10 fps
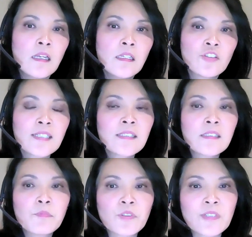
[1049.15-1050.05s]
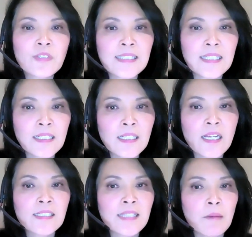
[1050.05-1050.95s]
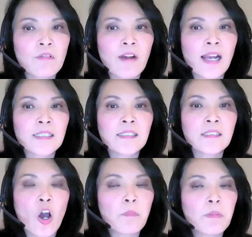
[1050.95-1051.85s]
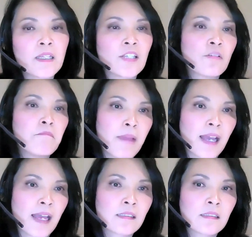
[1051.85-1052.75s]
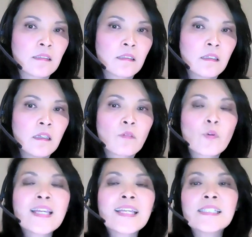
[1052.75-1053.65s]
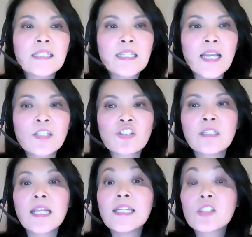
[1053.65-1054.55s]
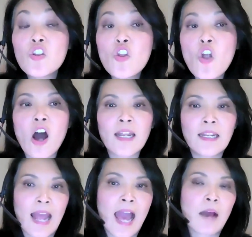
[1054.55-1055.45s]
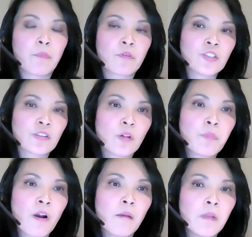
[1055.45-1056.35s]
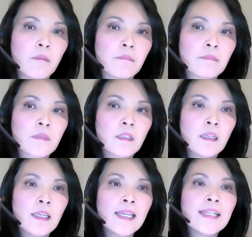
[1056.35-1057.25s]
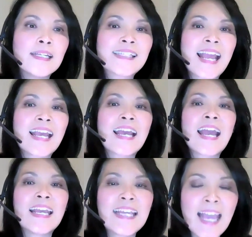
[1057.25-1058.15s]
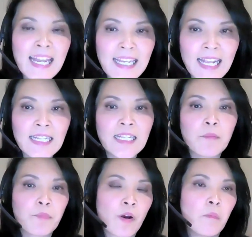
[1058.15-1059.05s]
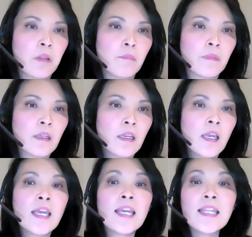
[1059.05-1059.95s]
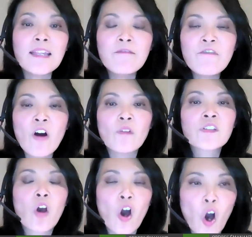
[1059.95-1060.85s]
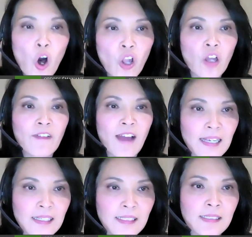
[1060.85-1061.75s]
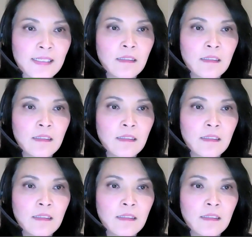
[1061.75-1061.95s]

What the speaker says: Just as Maurice Sinclair summarizes obligation best, reconciliation is not an Aboriginal problem. It is a Canadian problem. It involves all of us.